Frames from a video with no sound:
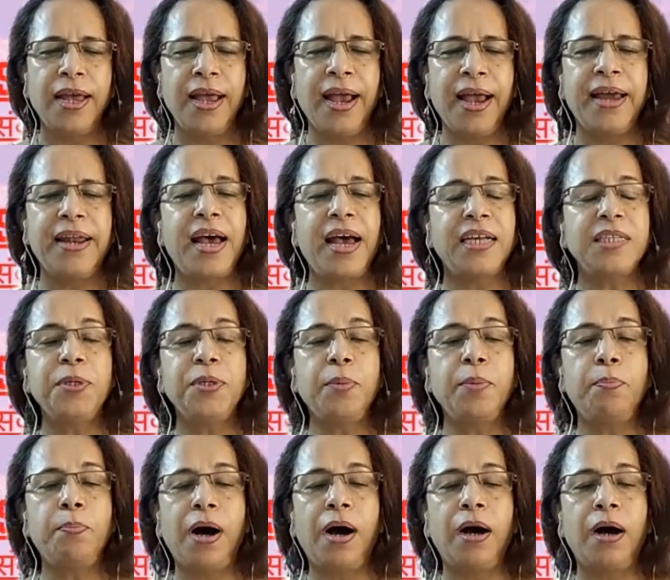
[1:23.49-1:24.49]
and has been
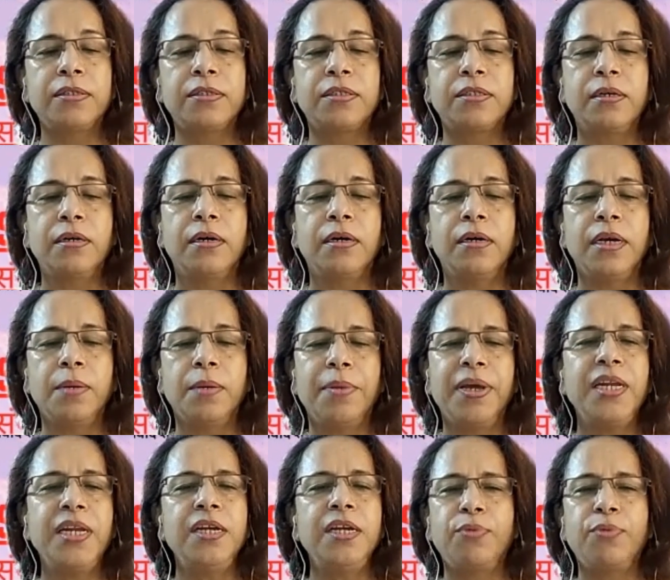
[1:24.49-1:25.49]
a part in
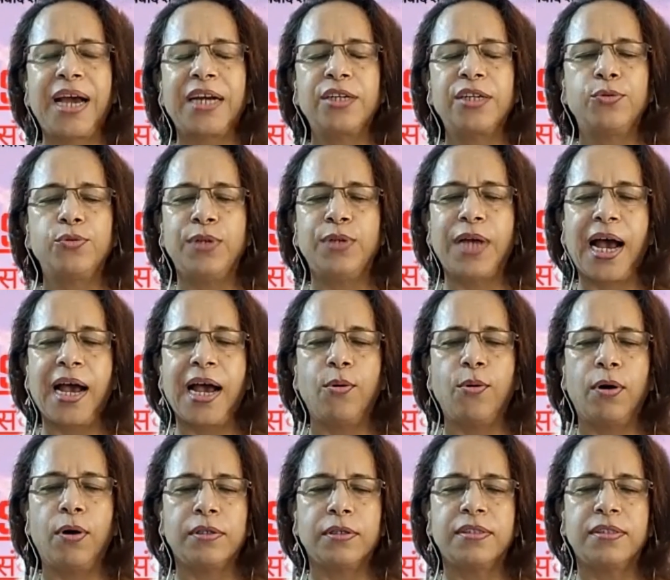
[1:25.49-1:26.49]
many track-through
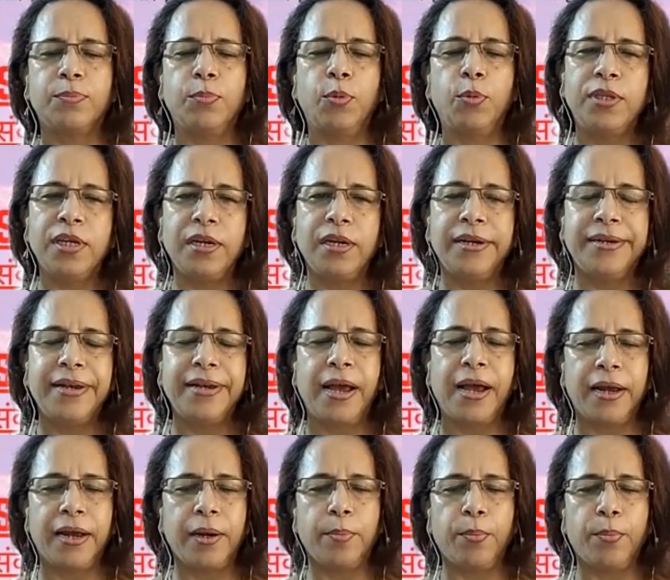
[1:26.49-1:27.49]
dialogues, both in India
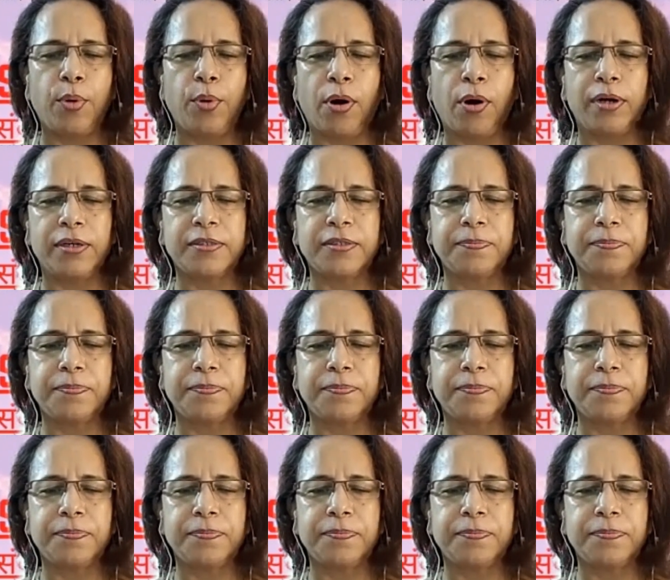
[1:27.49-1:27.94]
and abroad.